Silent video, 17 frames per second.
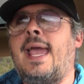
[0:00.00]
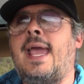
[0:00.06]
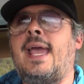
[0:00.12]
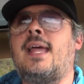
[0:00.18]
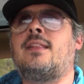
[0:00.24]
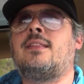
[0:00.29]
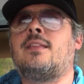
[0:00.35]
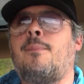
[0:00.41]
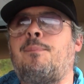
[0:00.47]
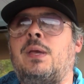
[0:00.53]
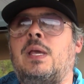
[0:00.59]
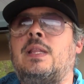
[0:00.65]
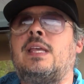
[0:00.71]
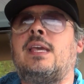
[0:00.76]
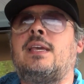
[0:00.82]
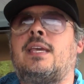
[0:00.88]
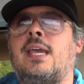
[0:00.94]
and the
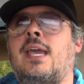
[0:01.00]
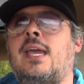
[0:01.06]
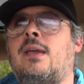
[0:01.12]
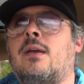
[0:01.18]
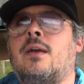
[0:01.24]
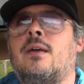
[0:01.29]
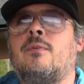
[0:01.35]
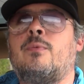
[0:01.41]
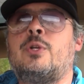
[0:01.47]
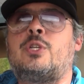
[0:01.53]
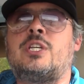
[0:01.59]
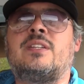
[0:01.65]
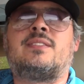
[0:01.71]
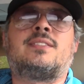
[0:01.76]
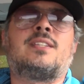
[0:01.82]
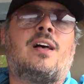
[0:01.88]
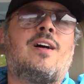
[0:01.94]
PDK, which
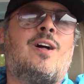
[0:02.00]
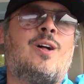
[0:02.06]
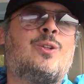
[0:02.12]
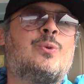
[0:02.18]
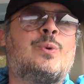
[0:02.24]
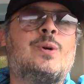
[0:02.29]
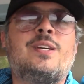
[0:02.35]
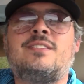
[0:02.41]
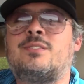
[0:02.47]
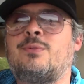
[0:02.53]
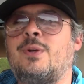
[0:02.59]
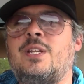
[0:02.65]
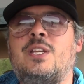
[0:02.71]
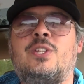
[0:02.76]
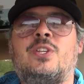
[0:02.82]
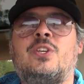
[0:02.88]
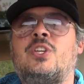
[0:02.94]
is always
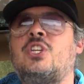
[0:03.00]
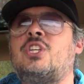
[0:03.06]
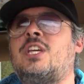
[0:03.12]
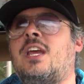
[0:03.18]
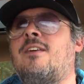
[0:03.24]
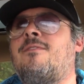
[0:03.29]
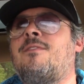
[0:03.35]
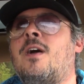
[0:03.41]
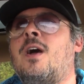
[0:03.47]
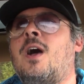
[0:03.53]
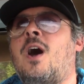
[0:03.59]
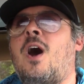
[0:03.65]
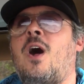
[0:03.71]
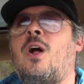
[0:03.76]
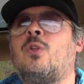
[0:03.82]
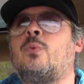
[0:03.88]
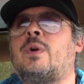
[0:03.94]
ready to shift,
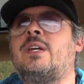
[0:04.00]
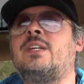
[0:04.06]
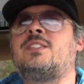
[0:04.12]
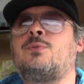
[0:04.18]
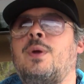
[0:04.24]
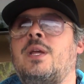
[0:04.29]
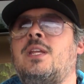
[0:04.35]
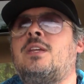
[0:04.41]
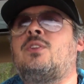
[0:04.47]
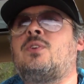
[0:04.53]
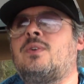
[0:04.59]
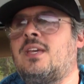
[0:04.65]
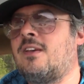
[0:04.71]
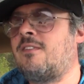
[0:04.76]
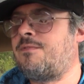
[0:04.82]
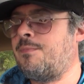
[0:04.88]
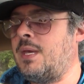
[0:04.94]
always ready to
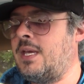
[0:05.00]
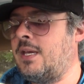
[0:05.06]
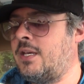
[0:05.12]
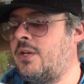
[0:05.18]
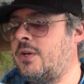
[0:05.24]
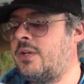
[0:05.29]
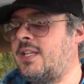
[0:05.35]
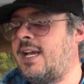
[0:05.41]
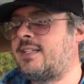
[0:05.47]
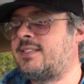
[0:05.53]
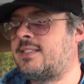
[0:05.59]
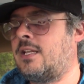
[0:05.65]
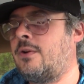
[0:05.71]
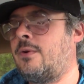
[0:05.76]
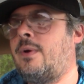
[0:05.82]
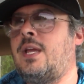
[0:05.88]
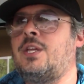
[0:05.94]
give me good
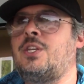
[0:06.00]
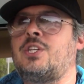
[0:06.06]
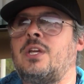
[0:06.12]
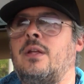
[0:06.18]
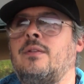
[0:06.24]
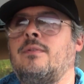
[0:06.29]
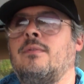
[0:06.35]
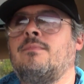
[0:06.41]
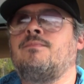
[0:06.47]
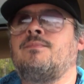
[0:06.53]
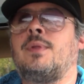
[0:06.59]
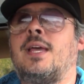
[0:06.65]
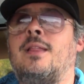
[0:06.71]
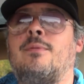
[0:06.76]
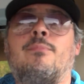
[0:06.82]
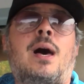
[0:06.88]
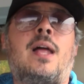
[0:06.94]
acceleration.
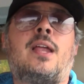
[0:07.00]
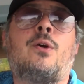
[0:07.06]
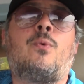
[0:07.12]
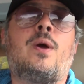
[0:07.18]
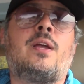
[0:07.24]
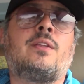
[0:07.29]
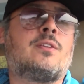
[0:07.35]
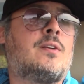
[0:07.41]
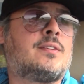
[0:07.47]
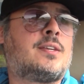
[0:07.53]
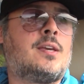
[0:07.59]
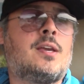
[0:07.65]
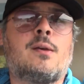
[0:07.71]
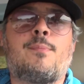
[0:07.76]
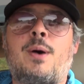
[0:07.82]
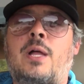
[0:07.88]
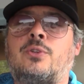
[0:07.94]
And by the way,
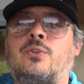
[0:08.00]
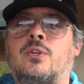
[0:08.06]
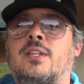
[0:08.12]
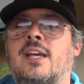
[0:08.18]
talking about good